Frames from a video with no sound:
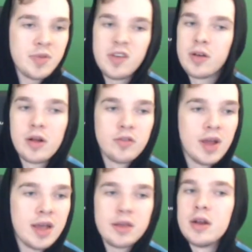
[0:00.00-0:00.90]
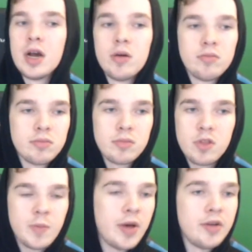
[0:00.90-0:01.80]
Seeker Hunter deck, you know,
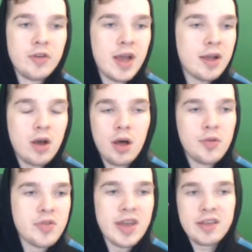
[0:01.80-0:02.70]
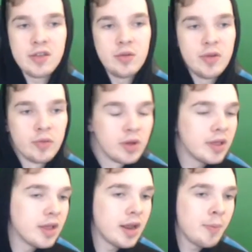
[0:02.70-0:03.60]
Spell Hunter deck, all those decks it'll be
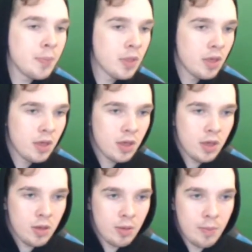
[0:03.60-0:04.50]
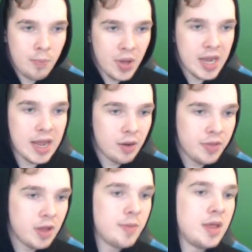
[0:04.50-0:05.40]
really good in. But I don't
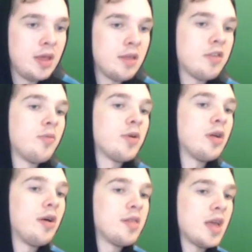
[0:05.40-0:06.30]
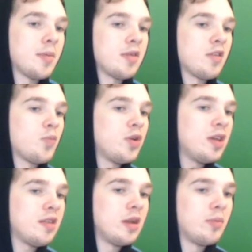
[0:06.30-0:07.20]
think it'll be super good all the time, because it's pretty
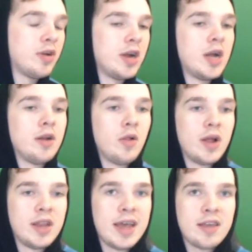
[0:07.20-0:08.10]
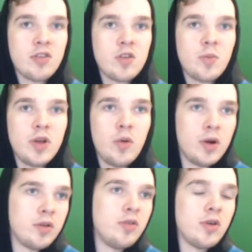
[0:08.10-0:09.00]
easy to play around, and a lot of decks just play
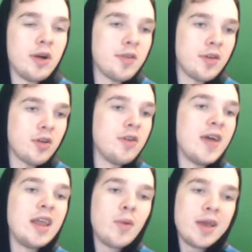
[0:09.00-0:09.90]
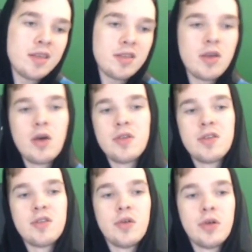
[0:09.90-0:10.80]
1 or 2 cards on curve anyways, so
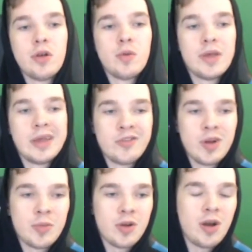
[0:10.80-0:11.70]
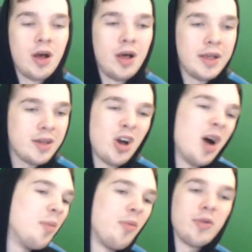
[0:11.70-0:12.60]
this is only going to really interrupt like
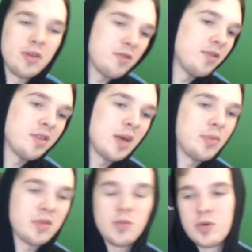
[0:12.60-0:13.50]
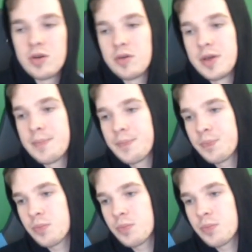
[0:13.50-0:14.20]
Combo Priest, for example, super early.